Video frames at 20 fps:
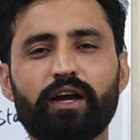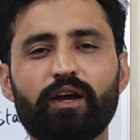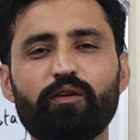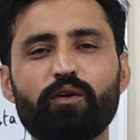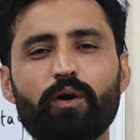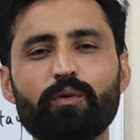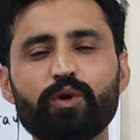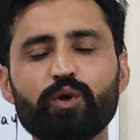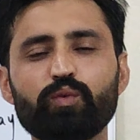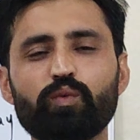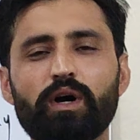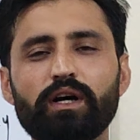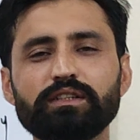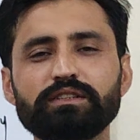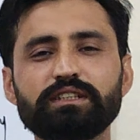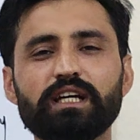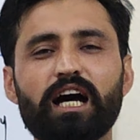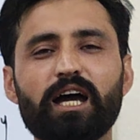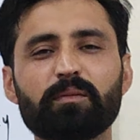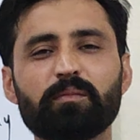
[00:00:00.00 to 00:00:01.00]
Hello
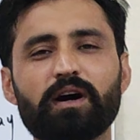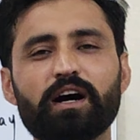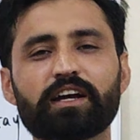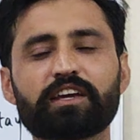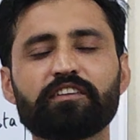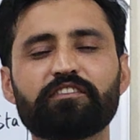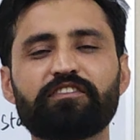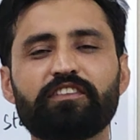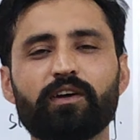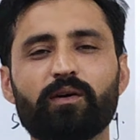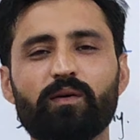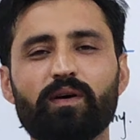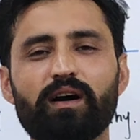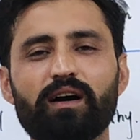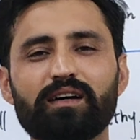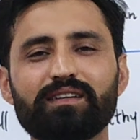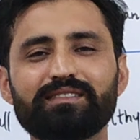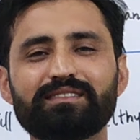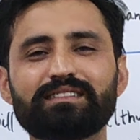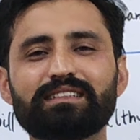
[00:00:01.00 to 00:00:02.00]
everyone, I'm Akif
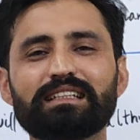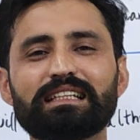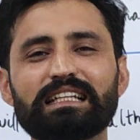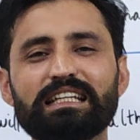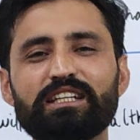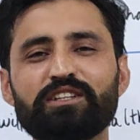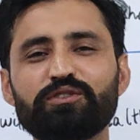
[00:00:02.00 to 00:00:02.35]
Nawaz.